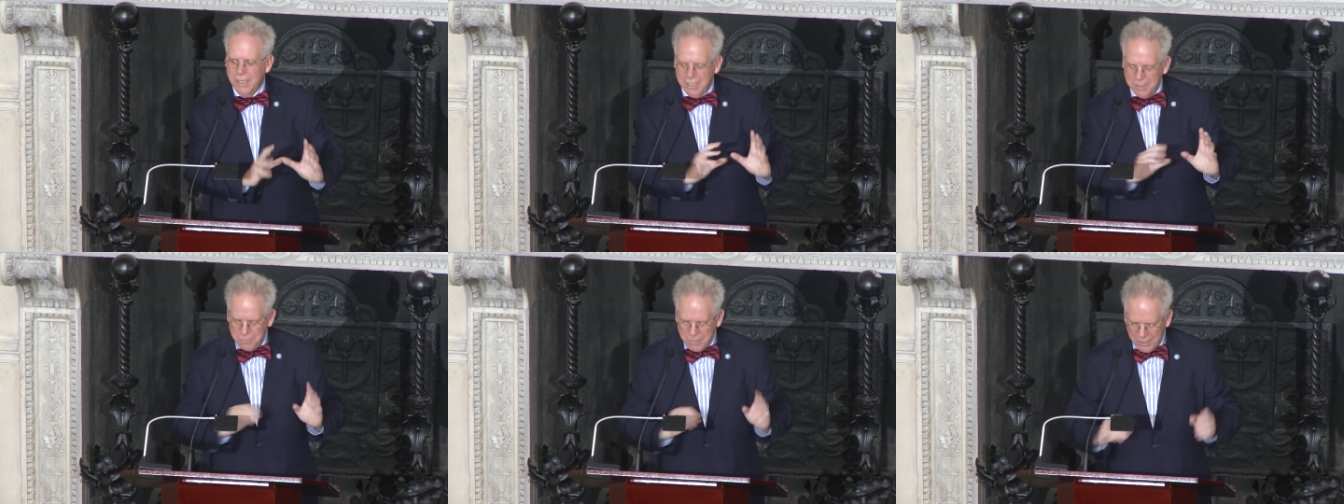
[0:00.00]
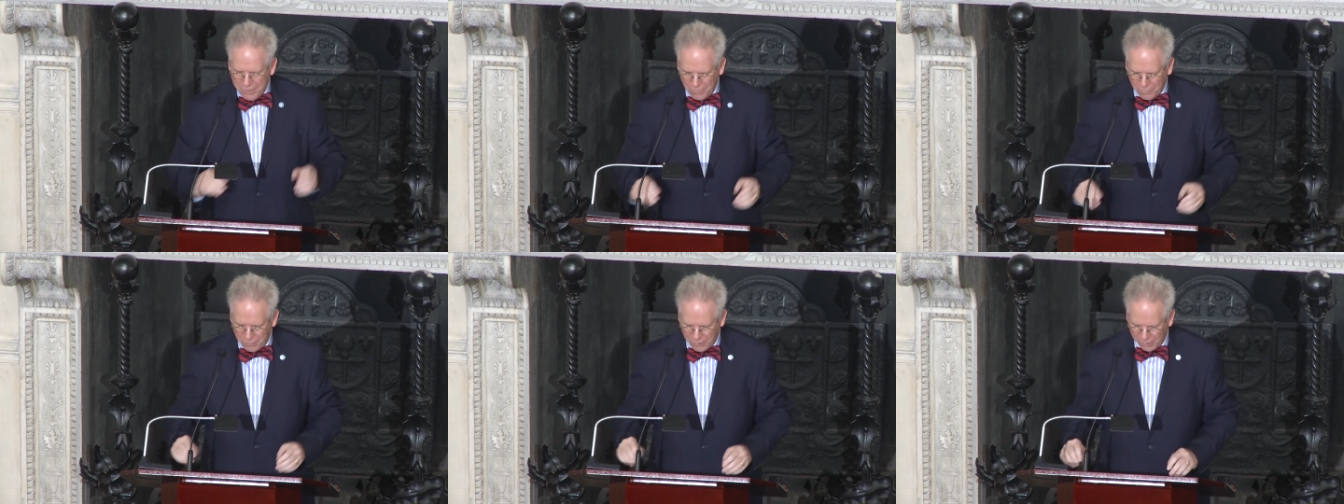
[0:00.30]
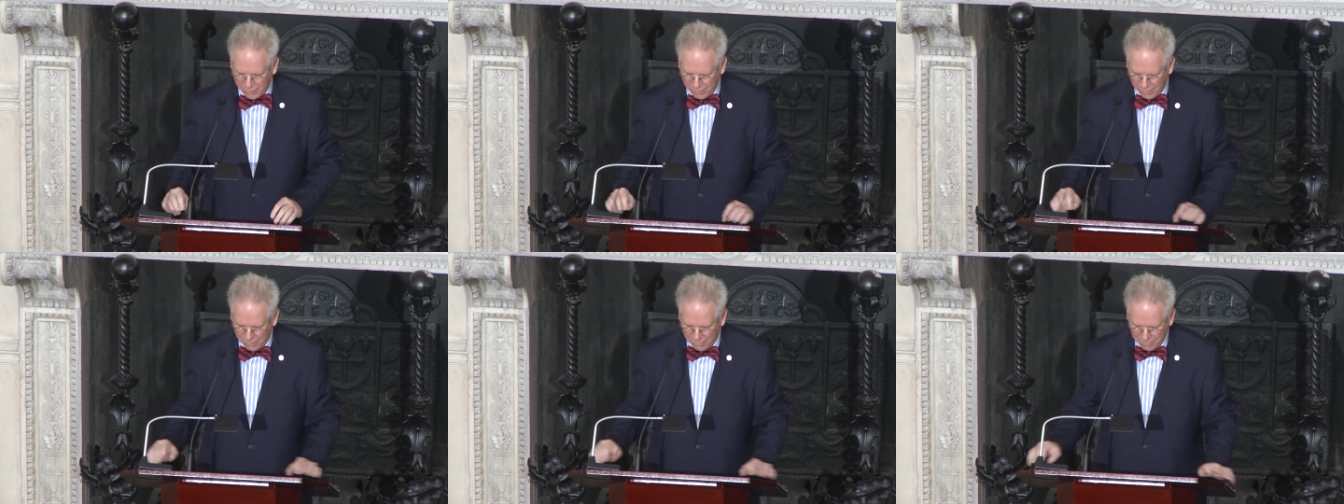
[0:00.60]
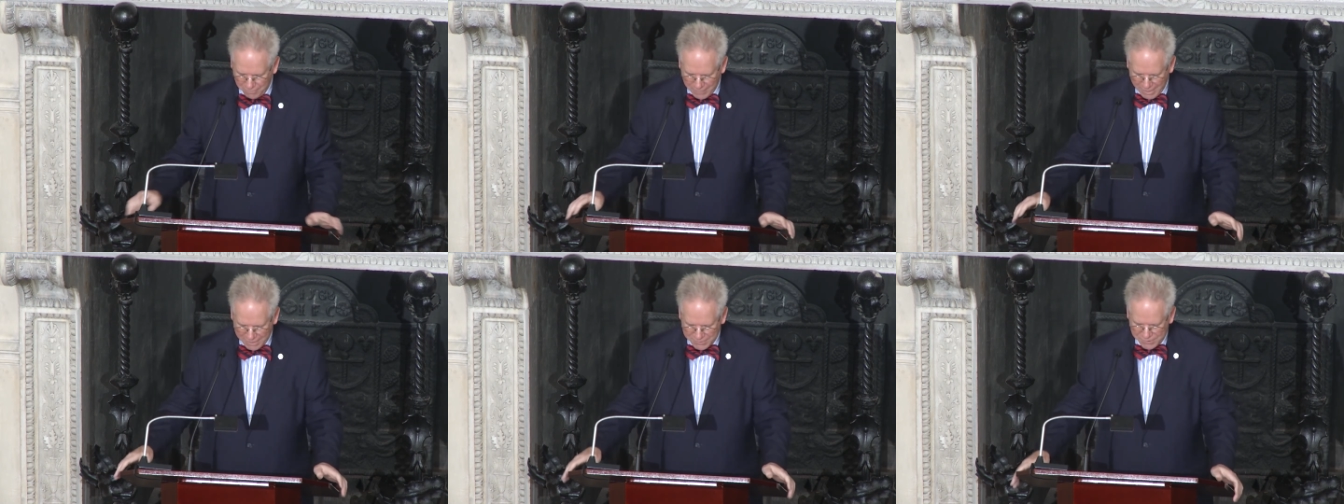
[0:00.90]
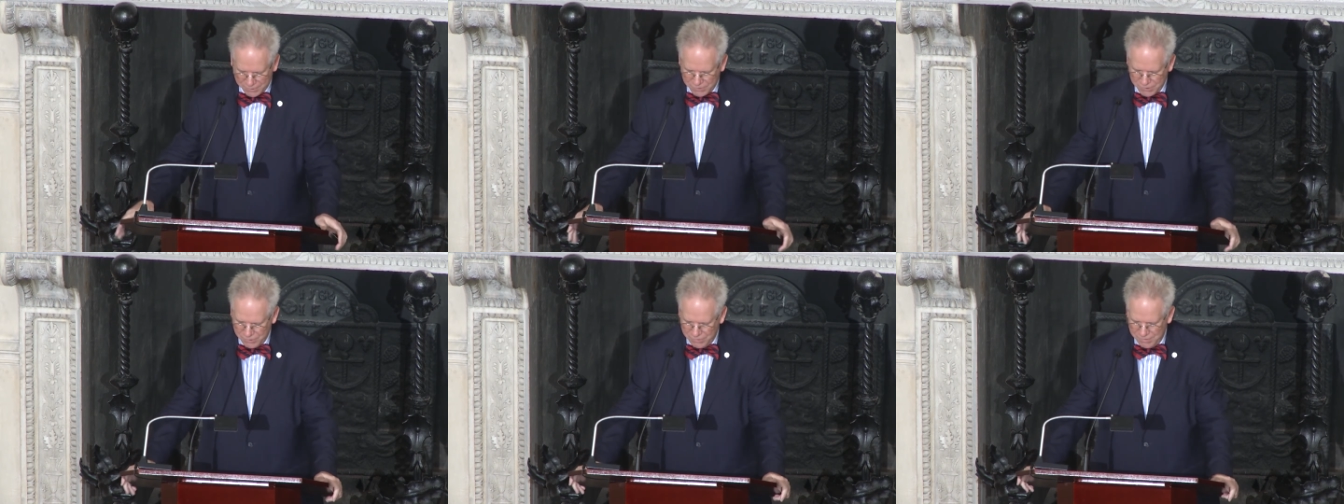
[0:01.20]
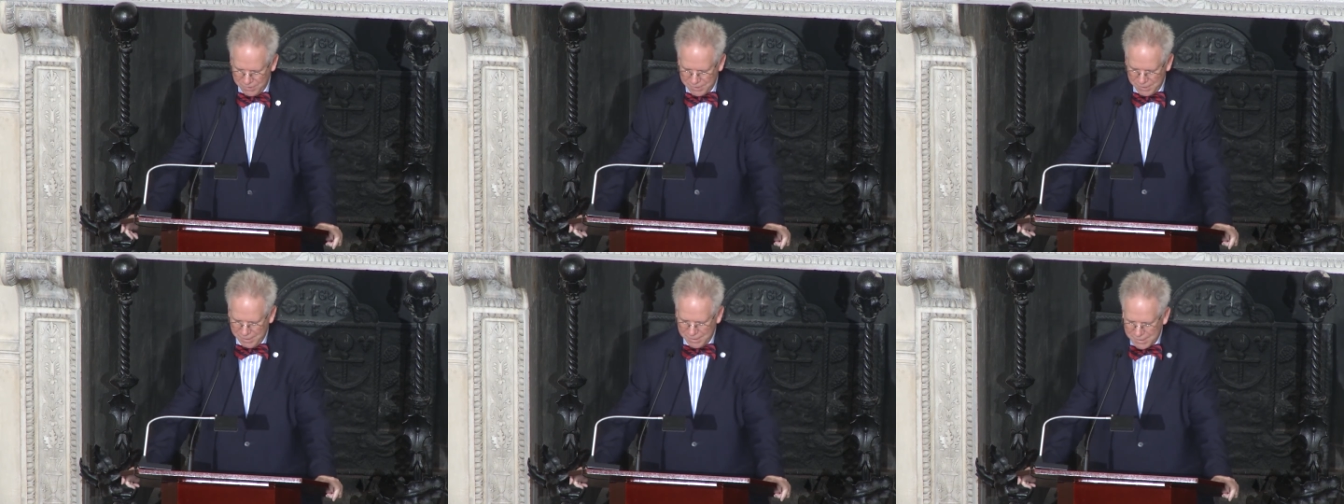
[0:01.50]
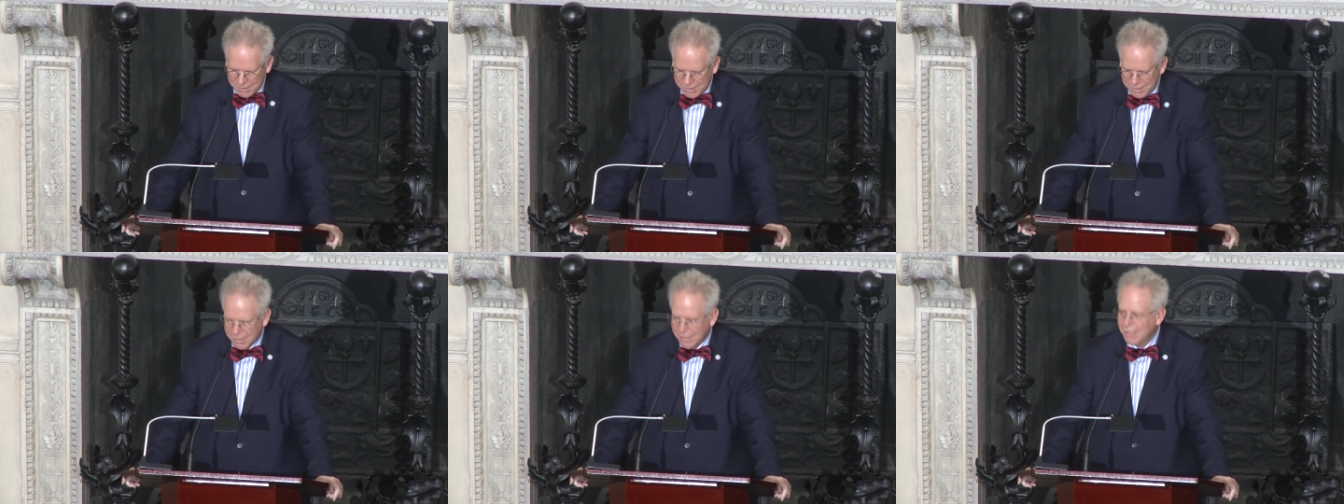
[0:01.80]
in Middleborough,
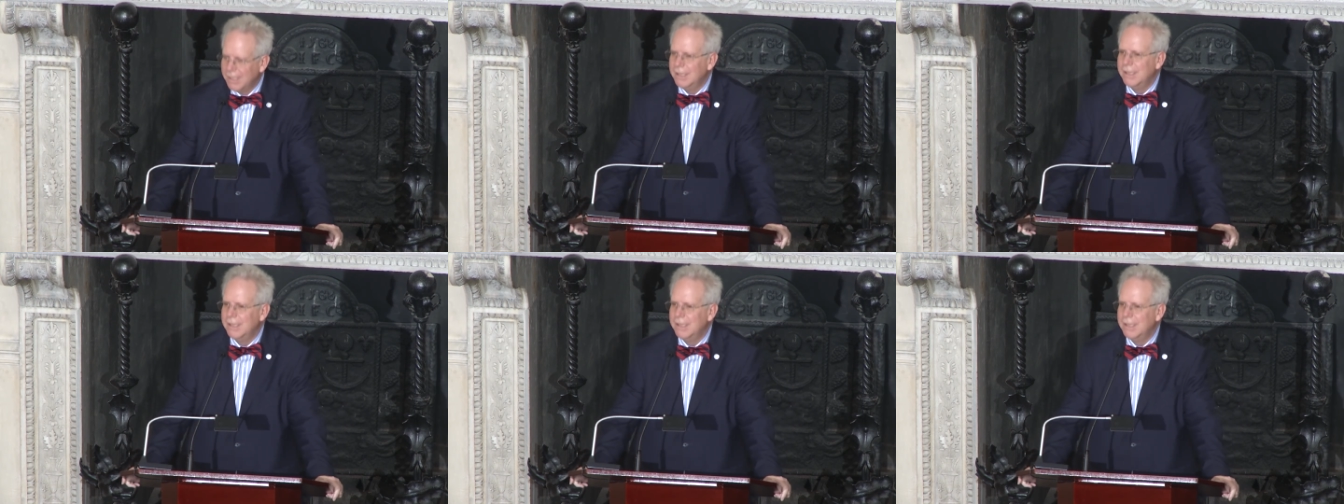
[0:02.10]
Massachusetts.